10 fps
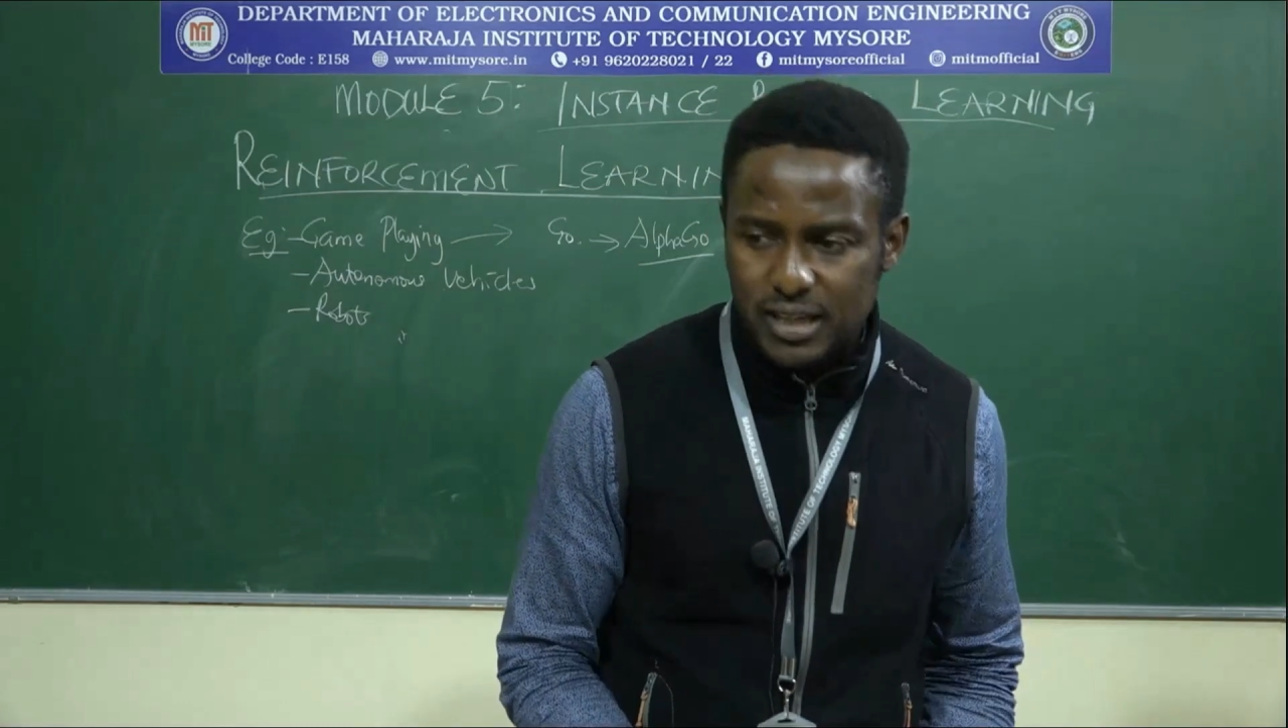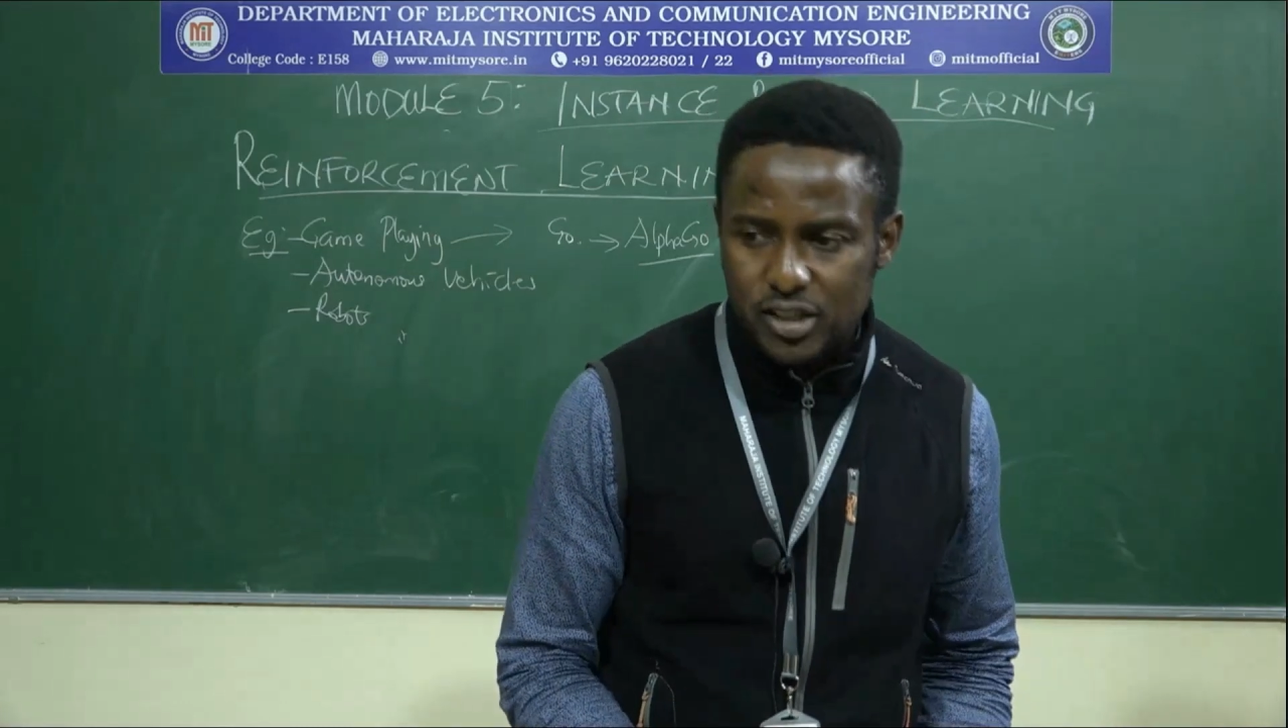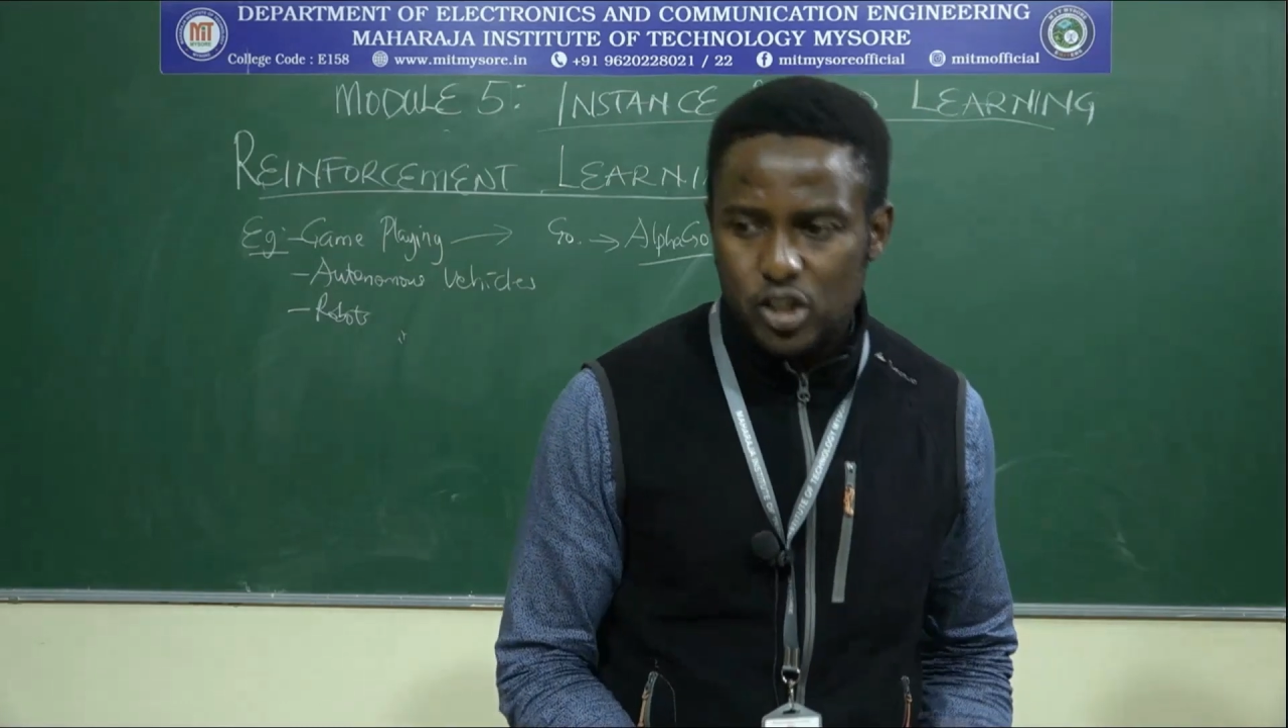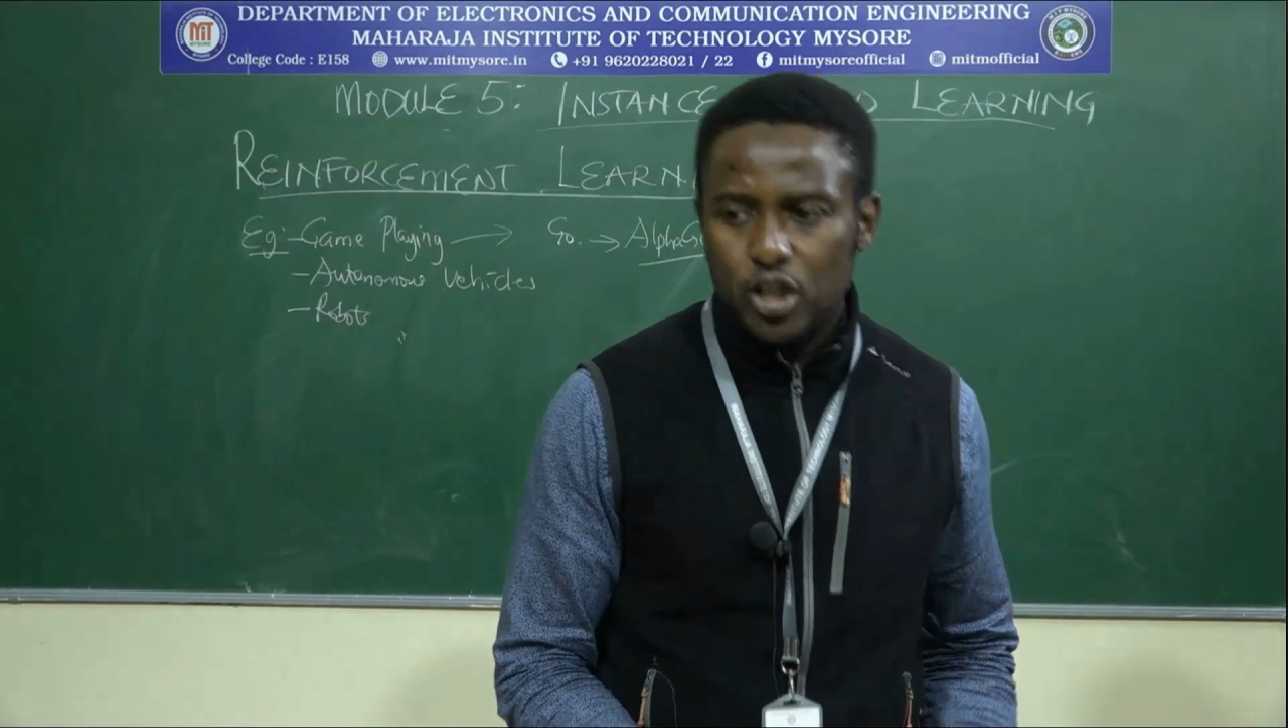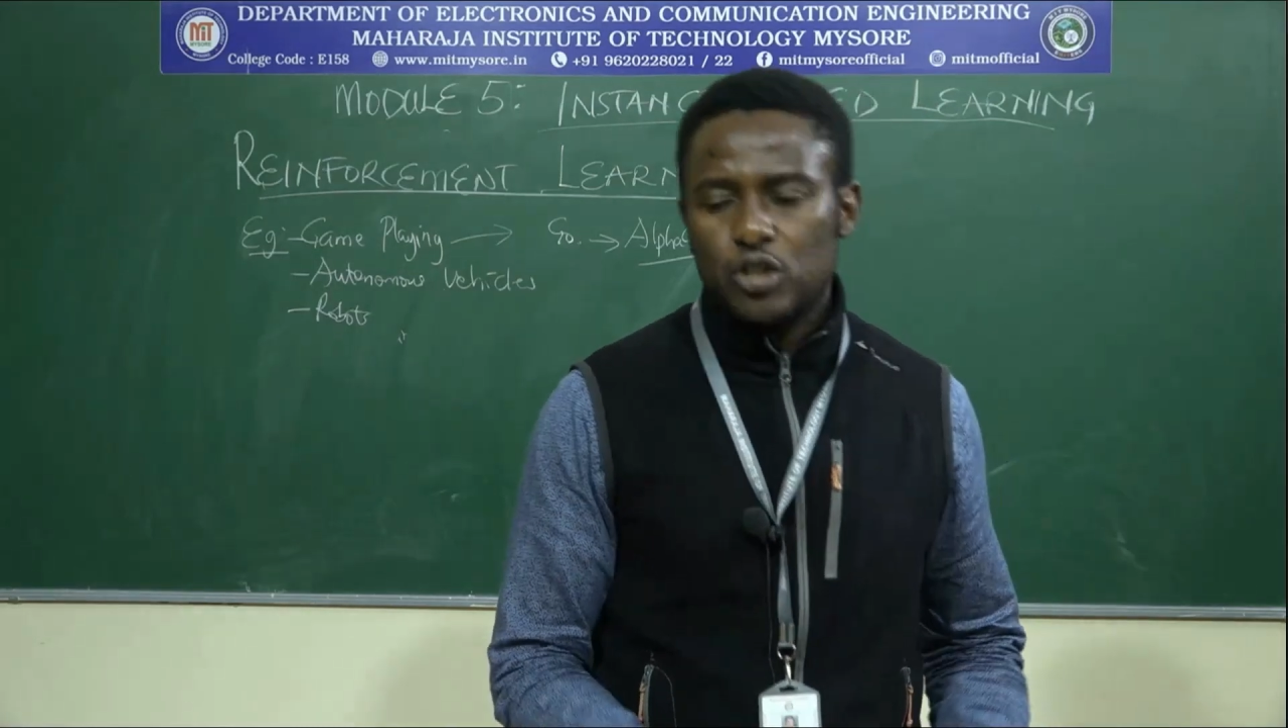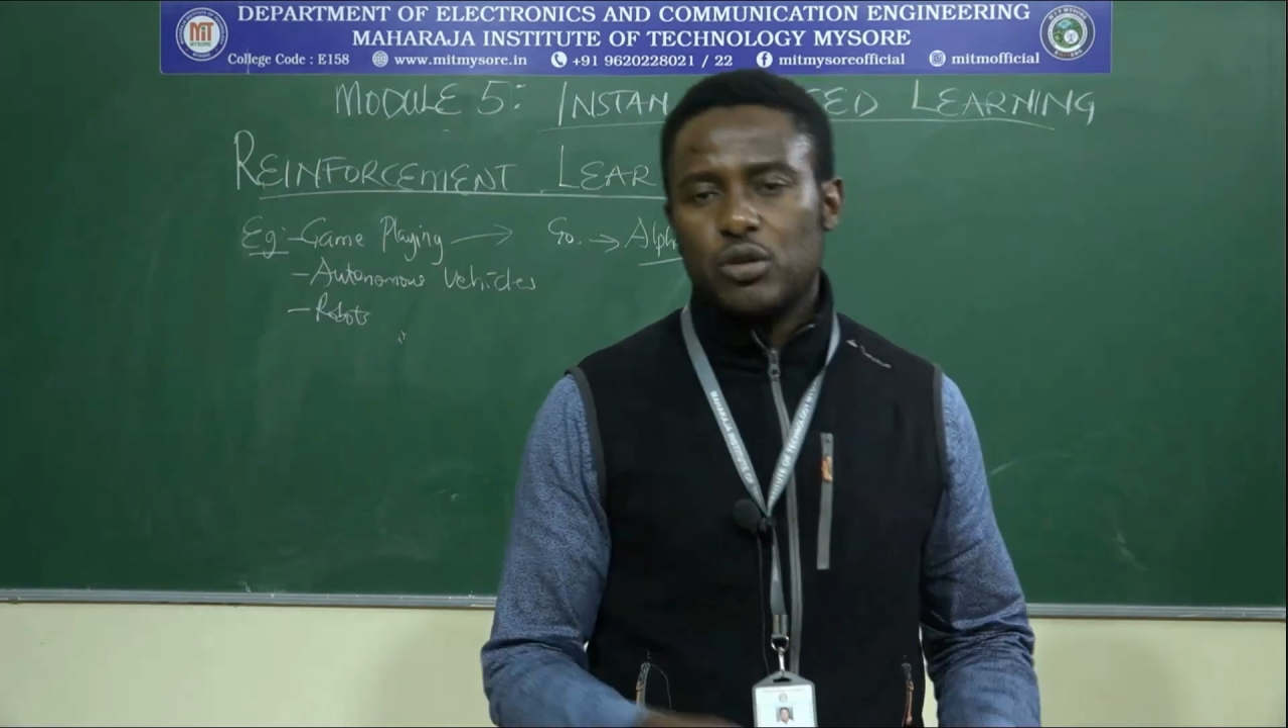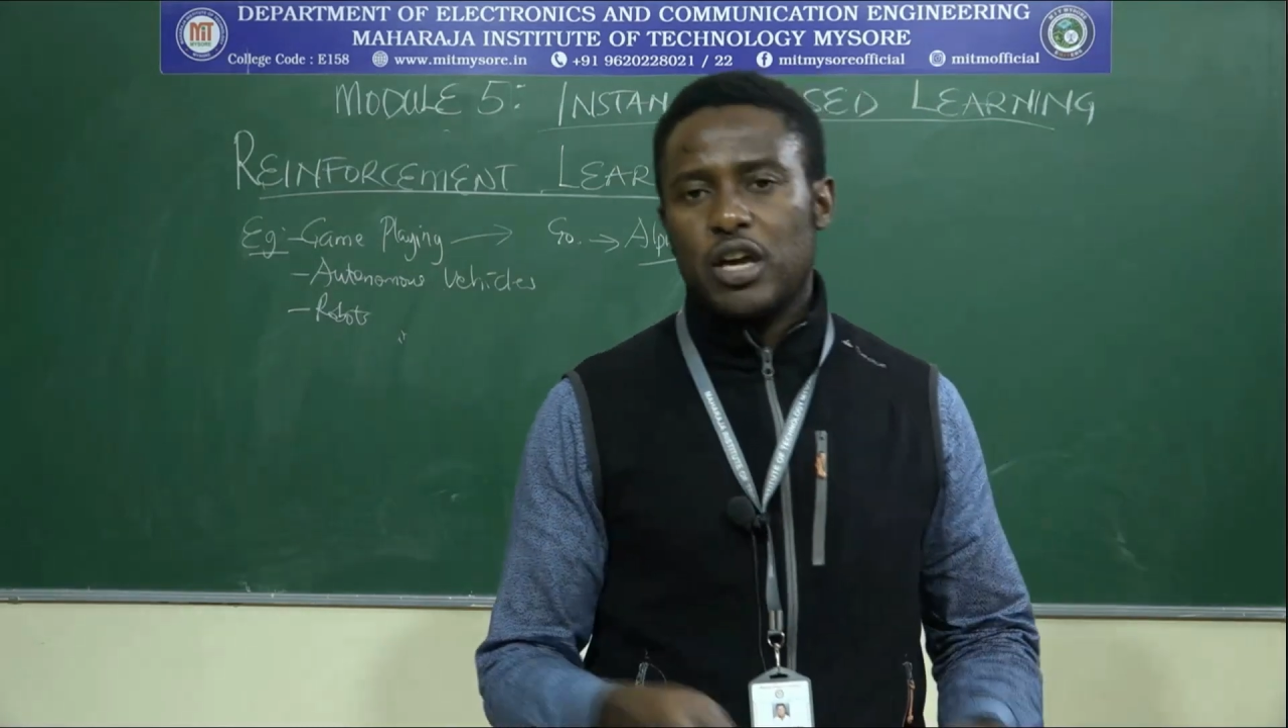state